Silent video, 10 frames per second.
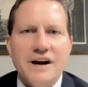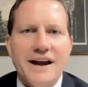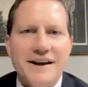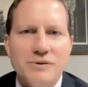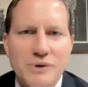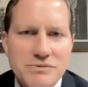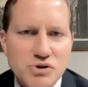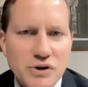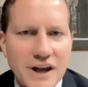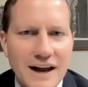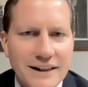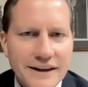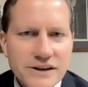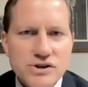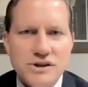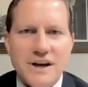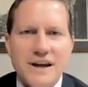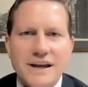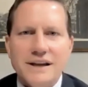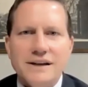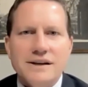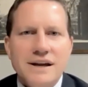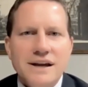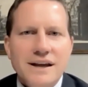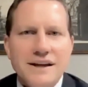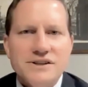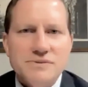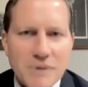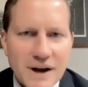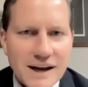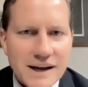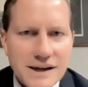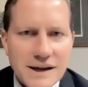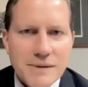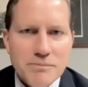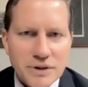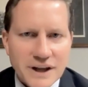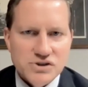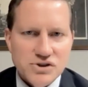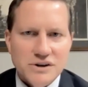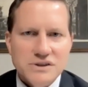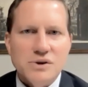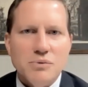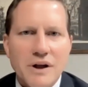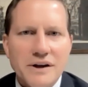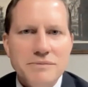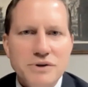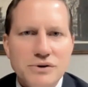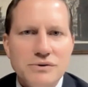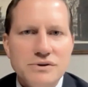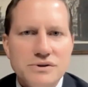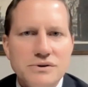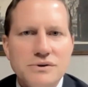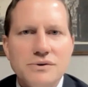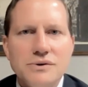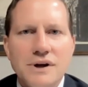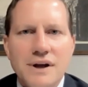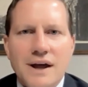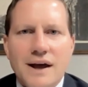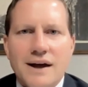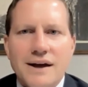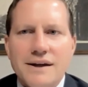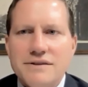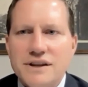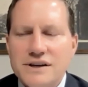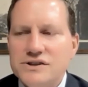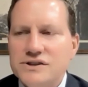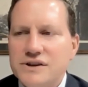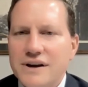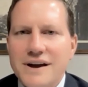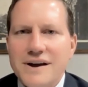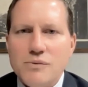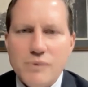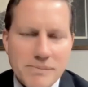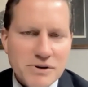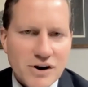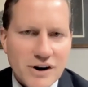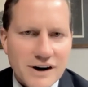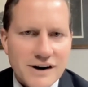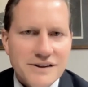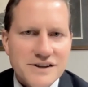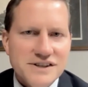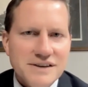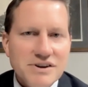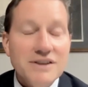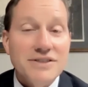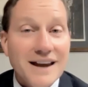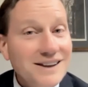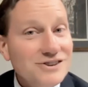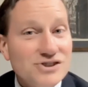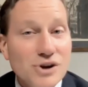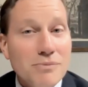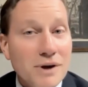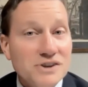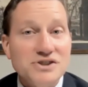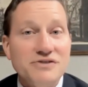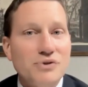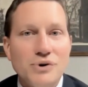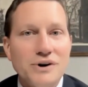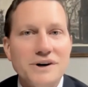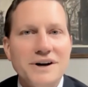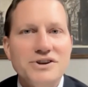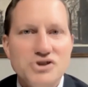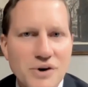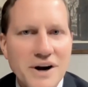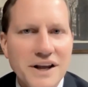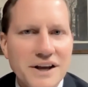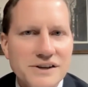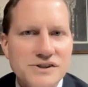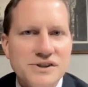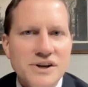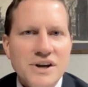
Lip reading: at Jewell College, and it's my pleasure to welcome you to this webinar this evening. Thank you so much for joining us.